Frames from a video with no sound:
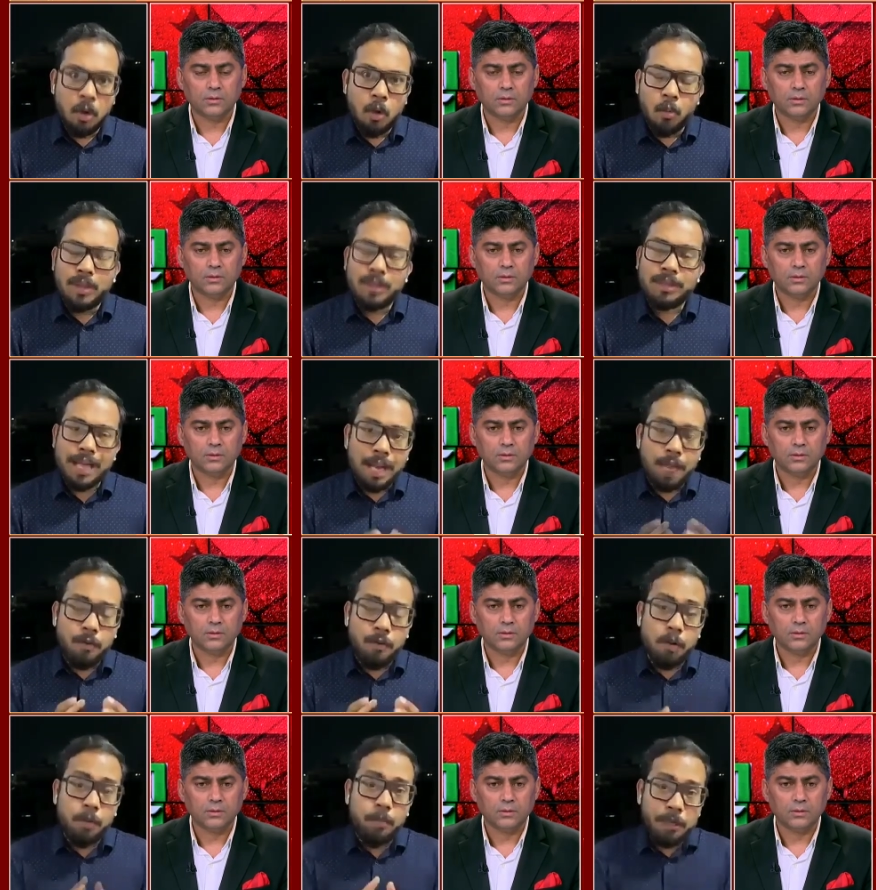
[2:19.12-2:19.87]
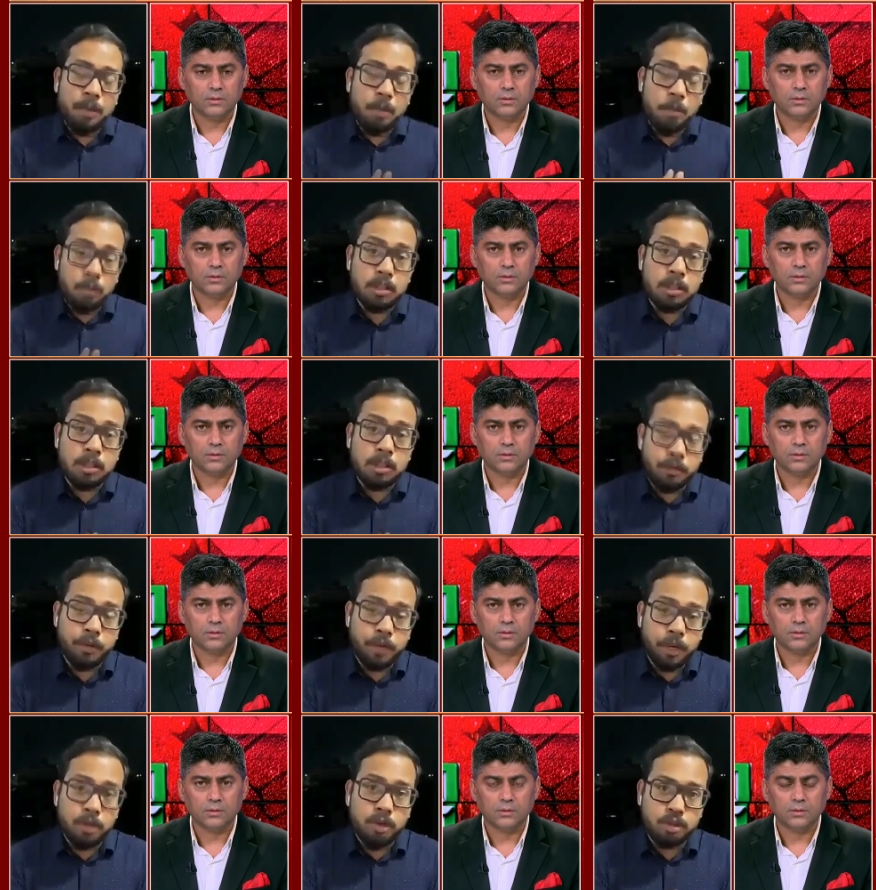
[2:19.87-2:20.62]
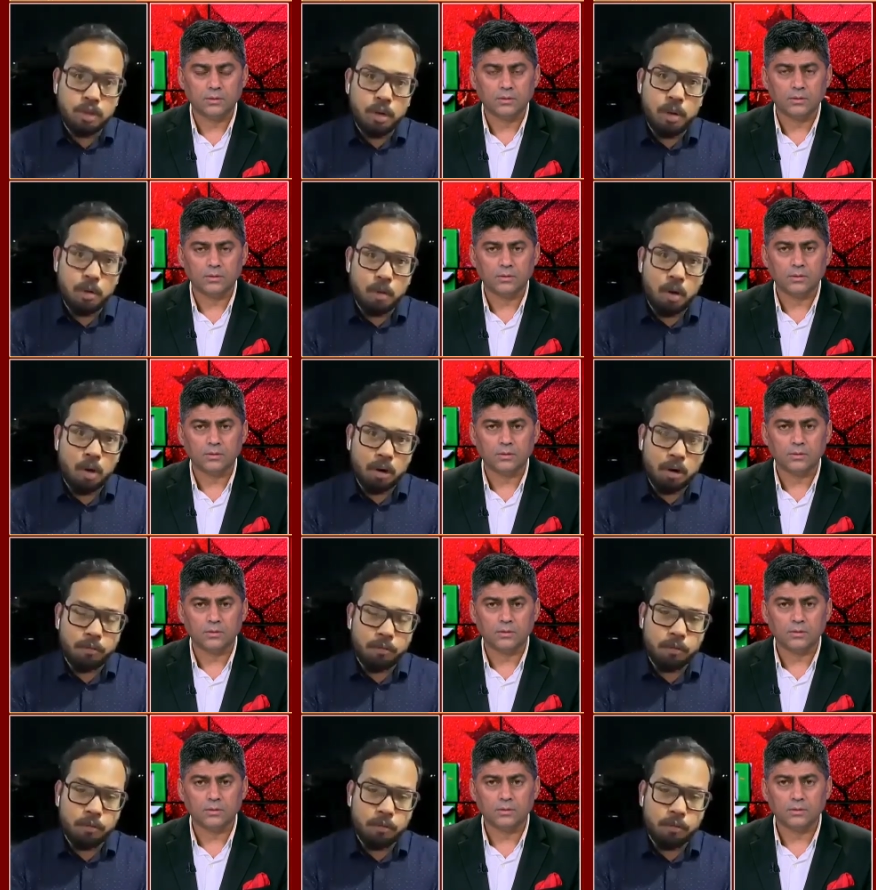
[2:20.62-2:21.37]
Speaker 1: Well, that would be the most difficult job,
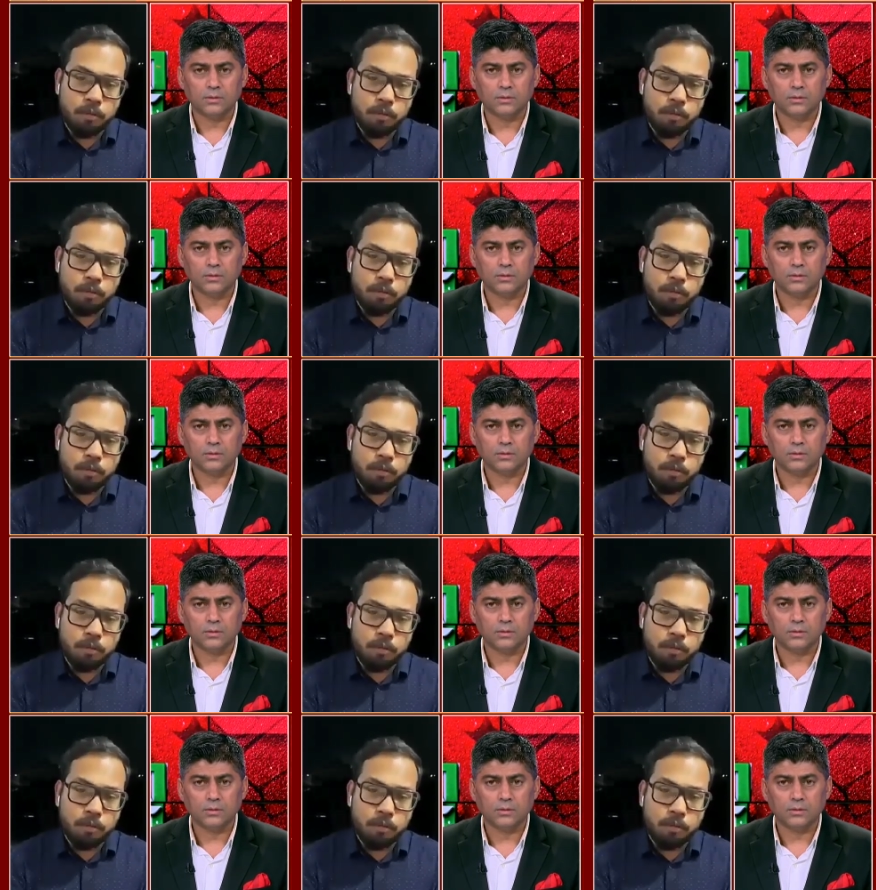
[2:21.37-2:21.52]
Gaurav,